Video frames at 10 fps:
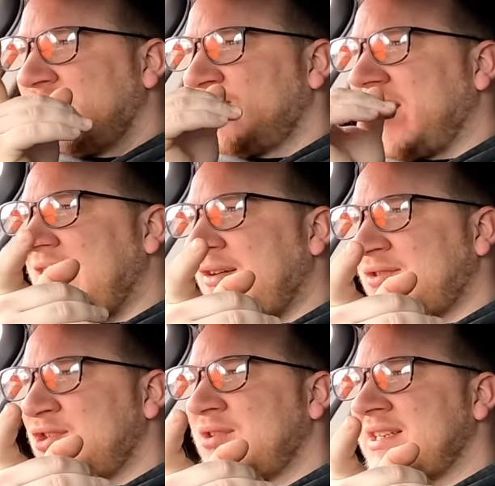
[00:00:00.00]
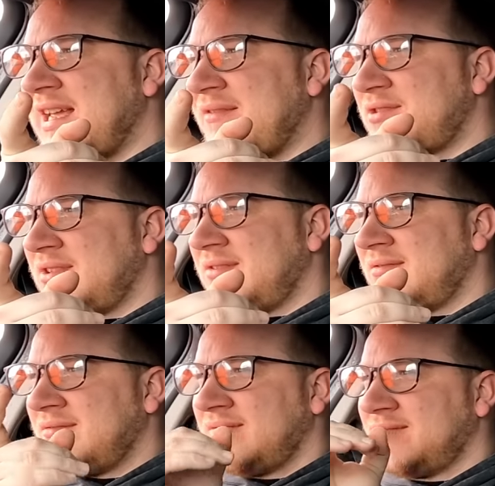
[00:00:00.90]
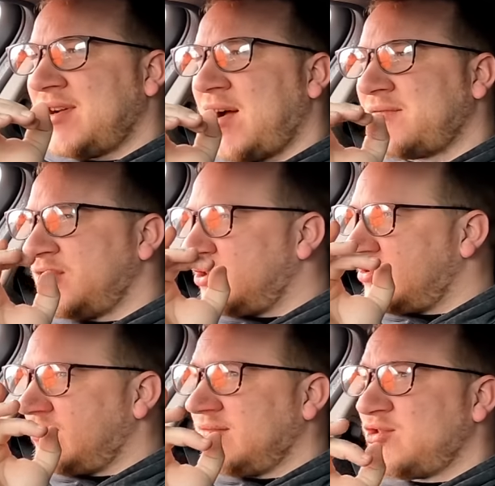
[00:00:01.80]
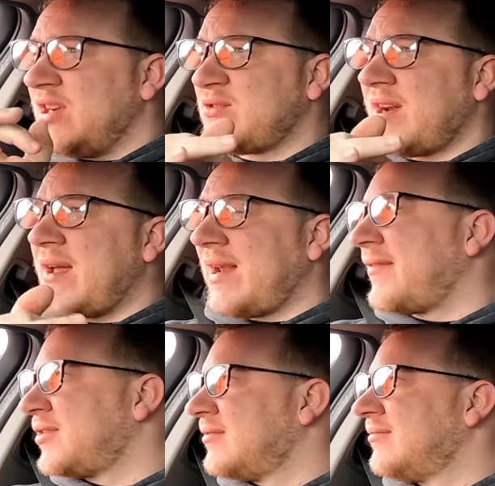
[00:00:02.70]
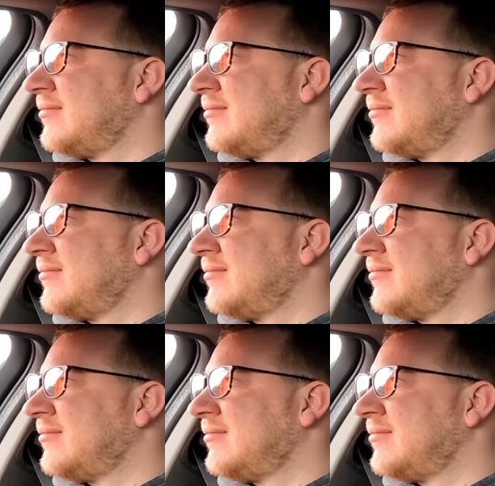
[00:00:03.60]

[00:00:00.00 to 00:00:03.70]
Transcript: directly after the trees left. After the trees run out, left.